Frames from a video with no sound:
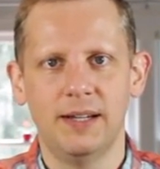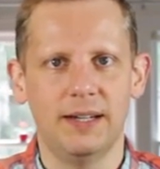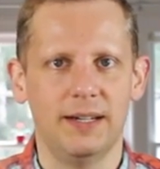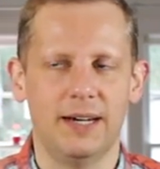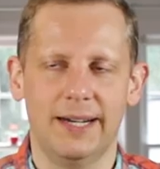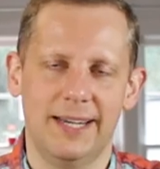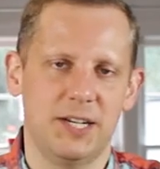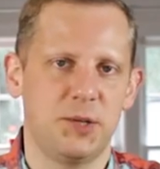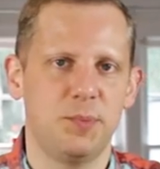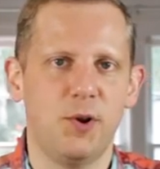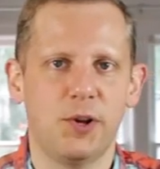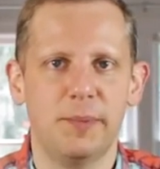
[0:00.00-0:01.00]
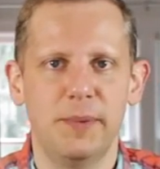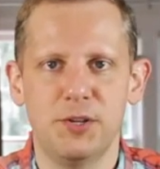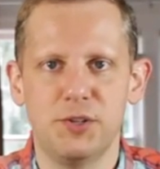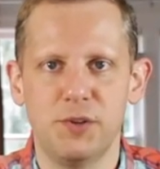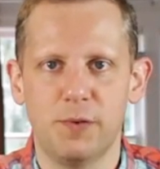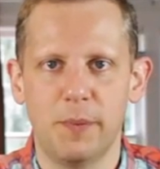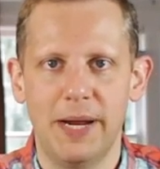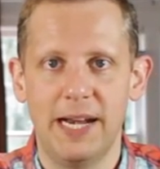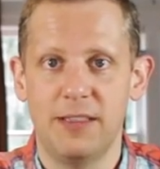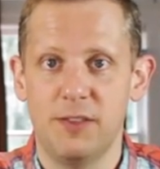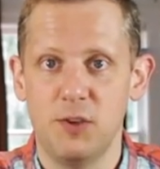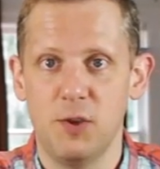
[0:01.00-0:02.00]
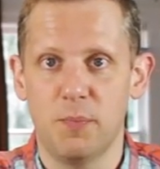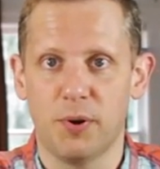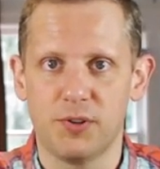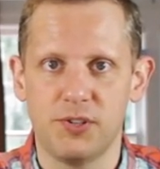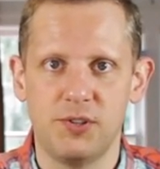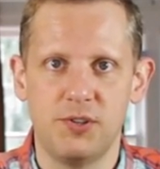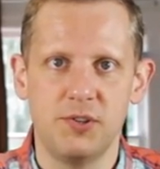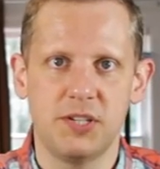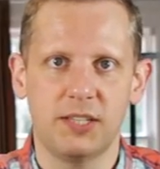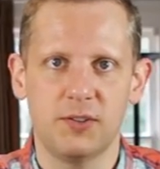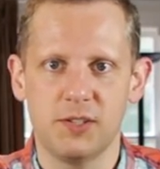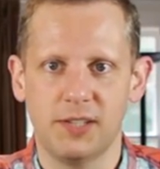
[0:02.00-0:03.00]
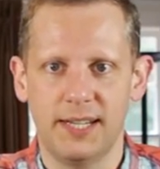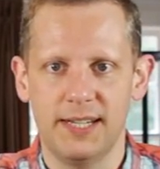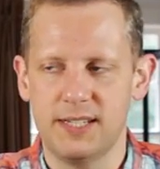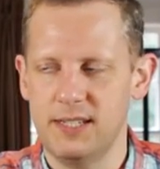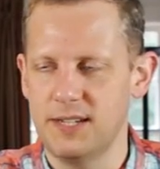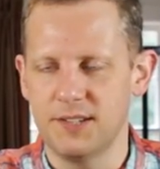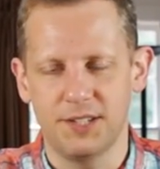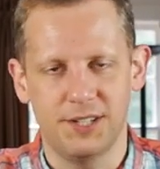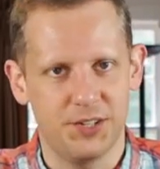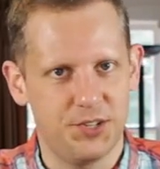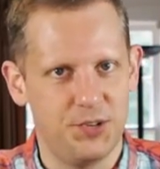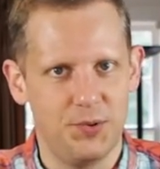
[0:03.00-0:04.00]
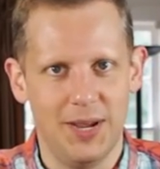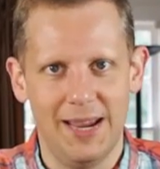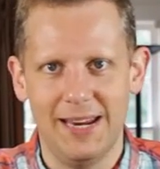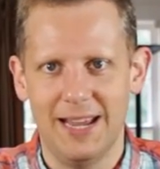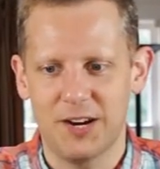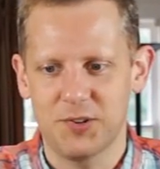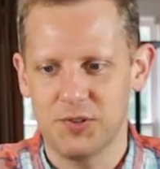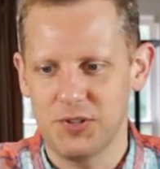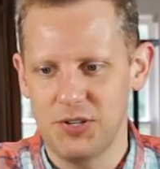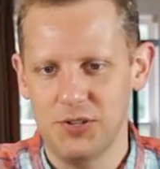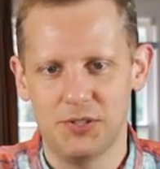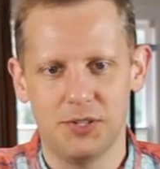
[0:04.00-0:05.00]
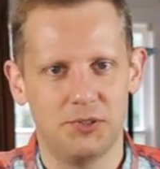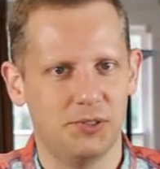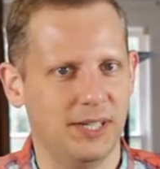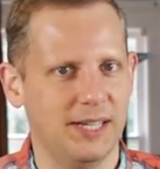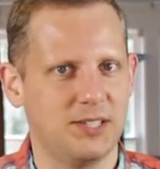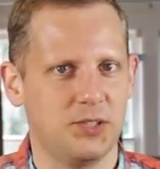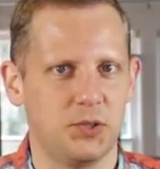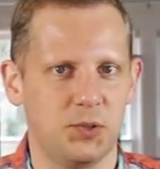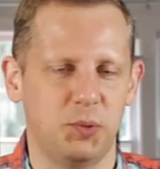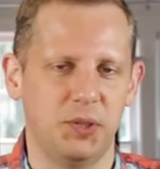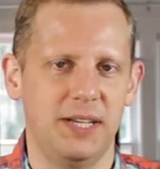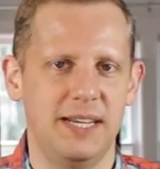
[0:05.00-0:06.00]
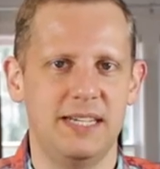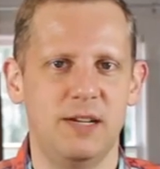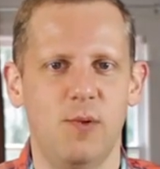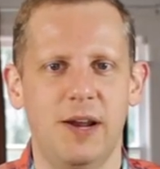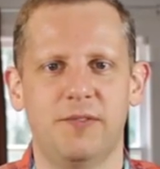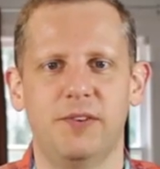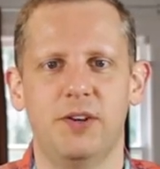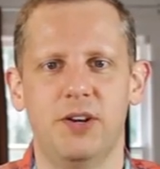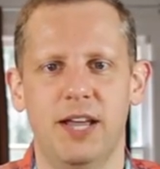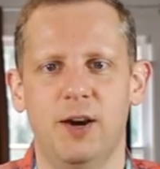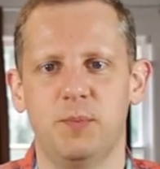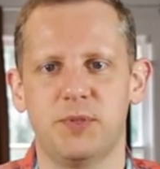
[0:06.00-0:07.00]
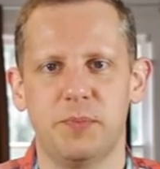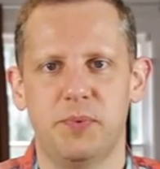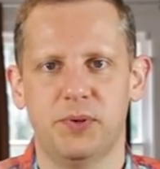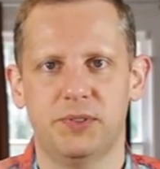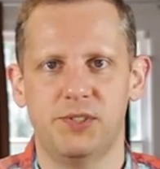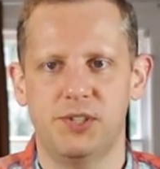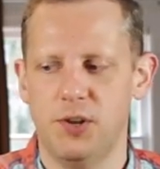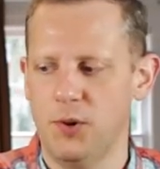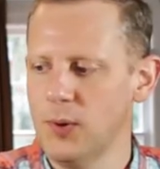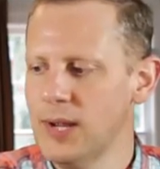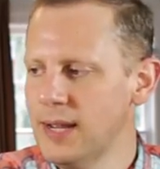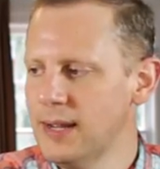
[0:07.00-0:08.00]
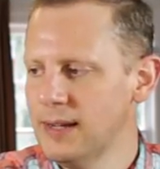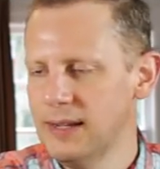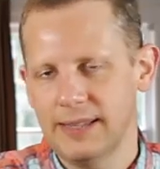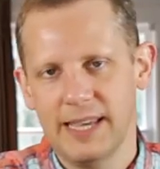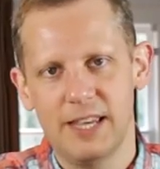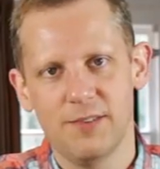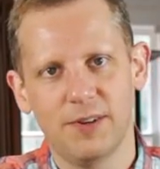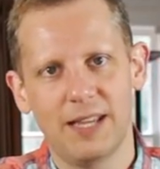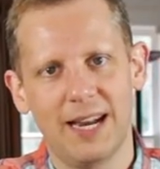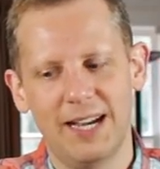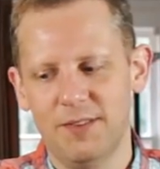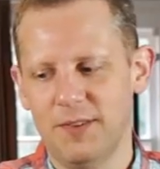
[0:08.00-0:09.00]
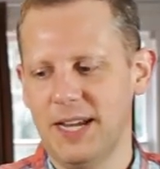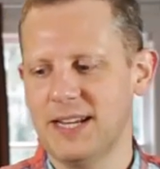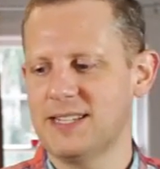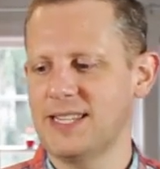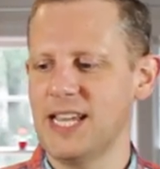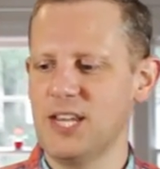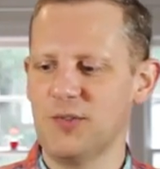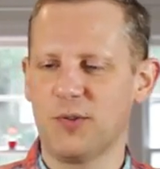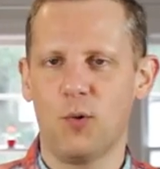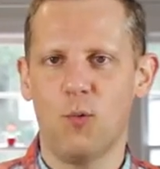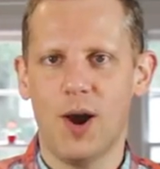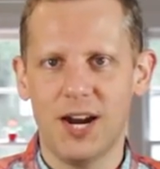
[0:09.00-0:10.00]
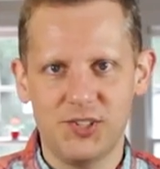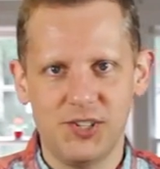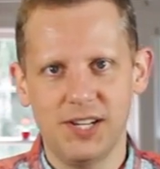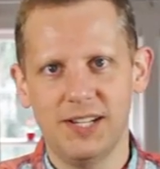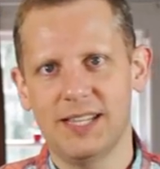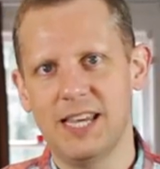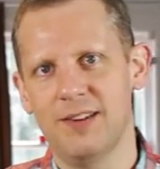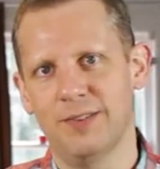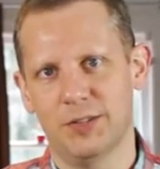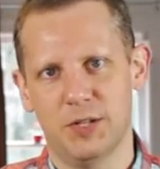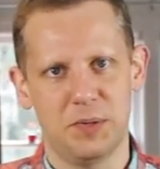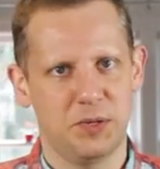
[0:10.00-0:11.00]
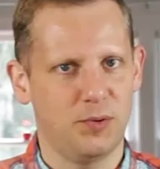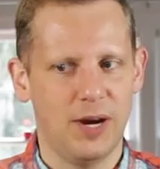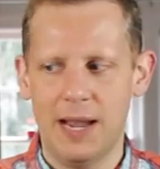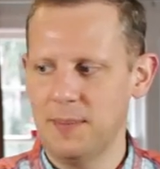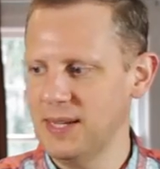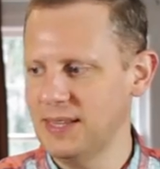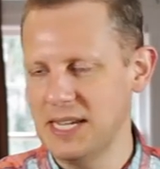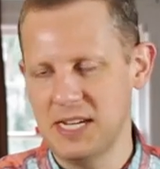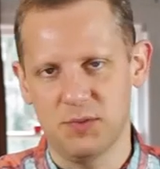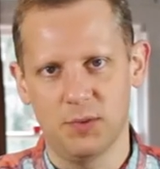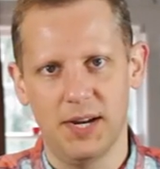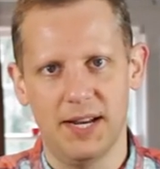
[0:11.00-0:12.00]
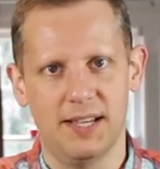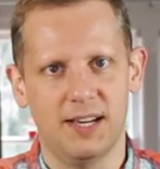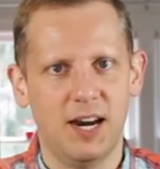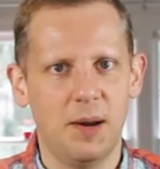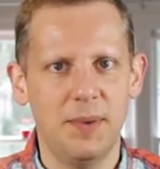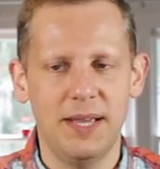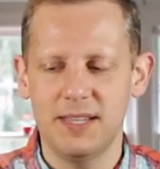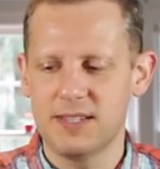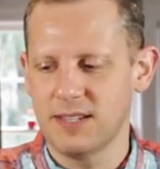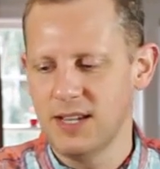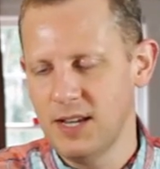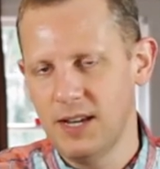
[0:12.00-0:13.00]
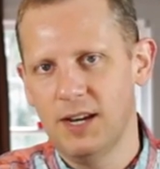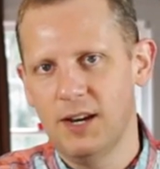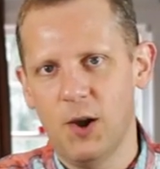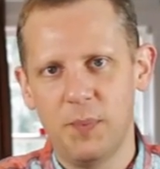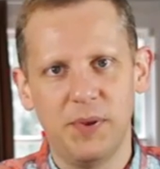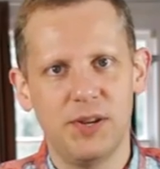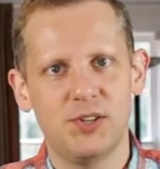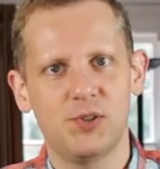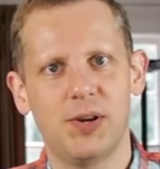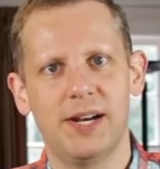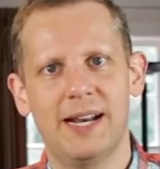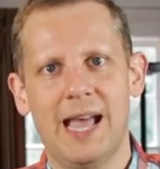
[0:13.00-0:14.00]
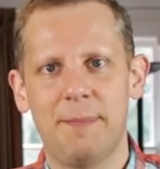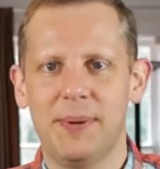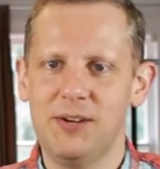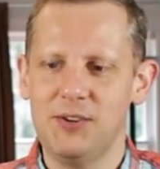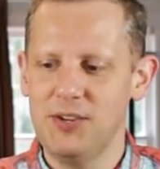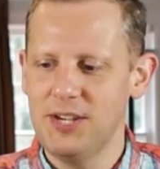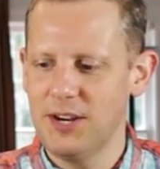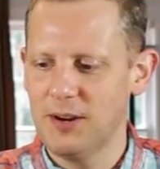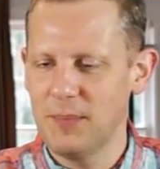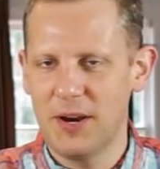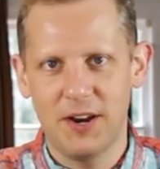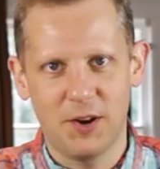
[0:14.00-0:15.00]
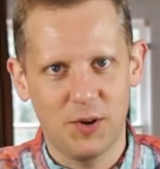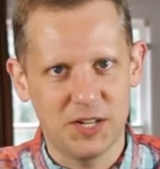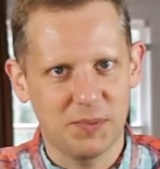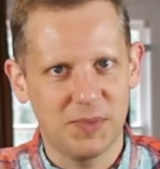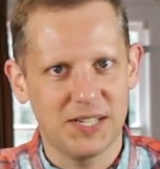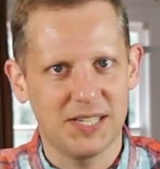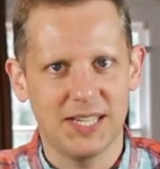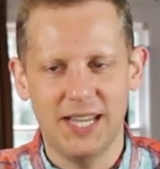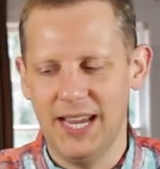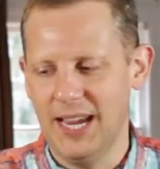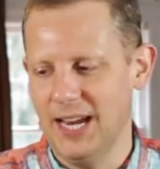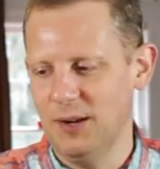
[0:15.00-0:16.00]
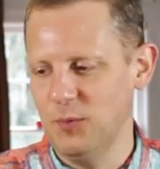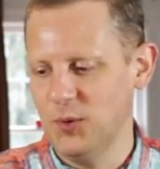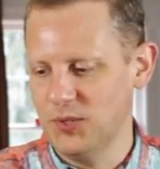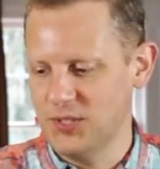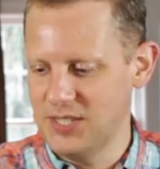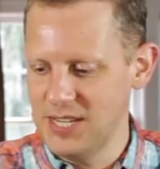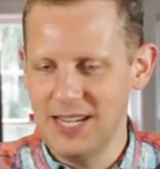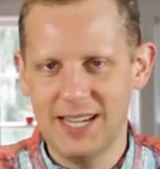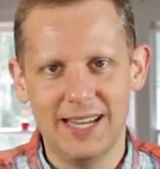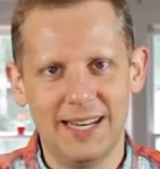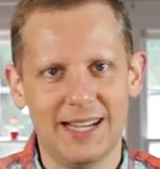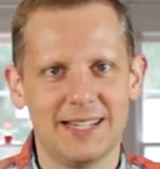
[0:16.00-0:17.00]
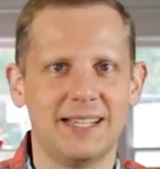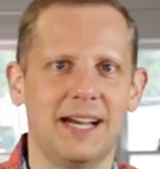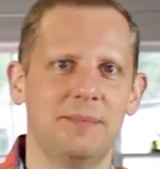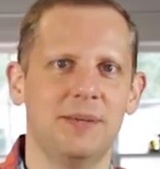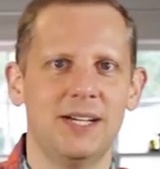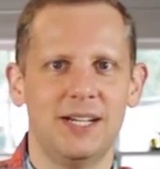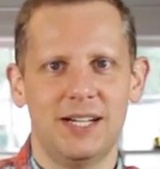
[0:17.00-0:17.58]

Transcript: Uh, i get a small commission from anything you purchase using those links. It doesn't cost you any extra to use those links, so it's a really easy way for you to help support the show. Thank you for that in advance. Thank you for watching. Thank you for subscribing. Thanks for any comments. Hope you enjoyed it. Happy New Year, Merry Christmas, and we'll see you again next time.